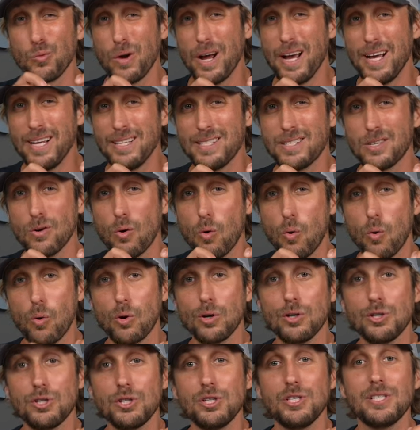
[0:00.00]
reds,
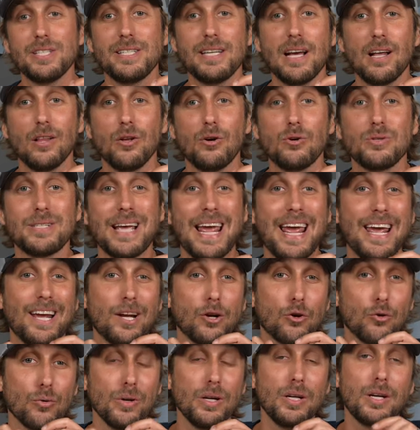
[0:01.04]
oranges, yellows,
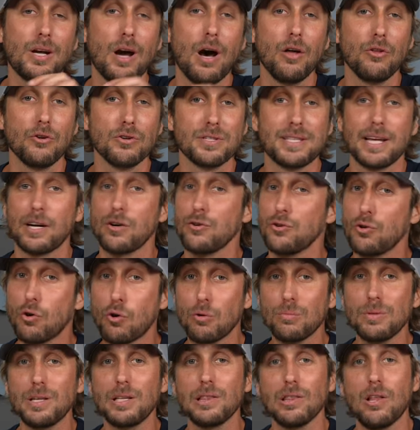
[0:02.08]
and green colors that are
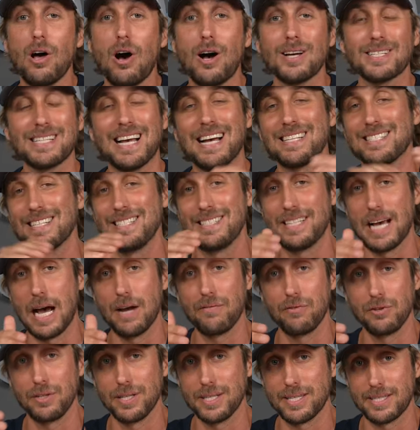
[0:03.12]
normally lost as a
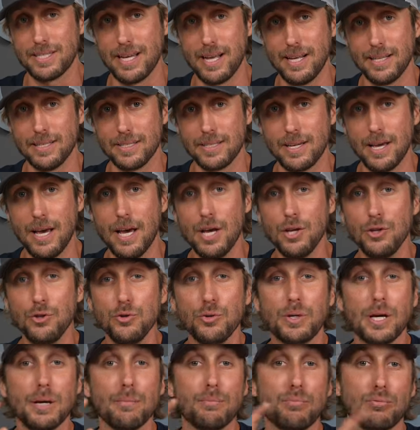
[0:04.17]
diver descends.
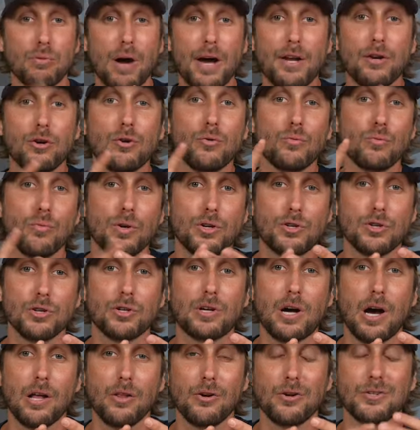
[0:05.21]
You get brighter, richer
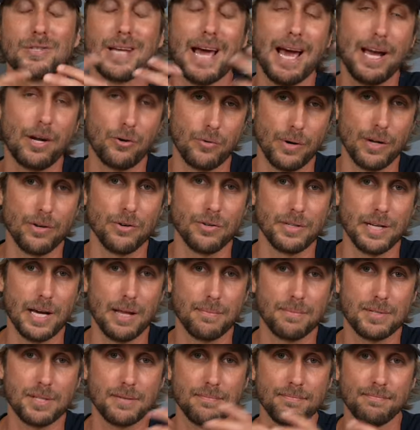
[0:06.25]
colors at greater
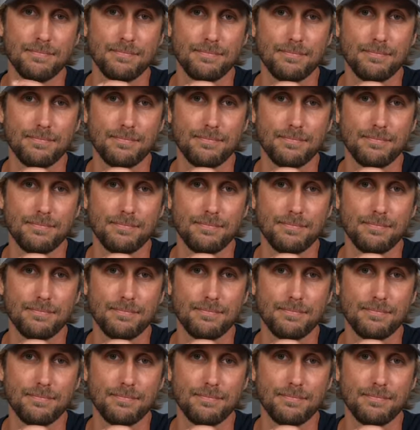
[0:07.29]
depths.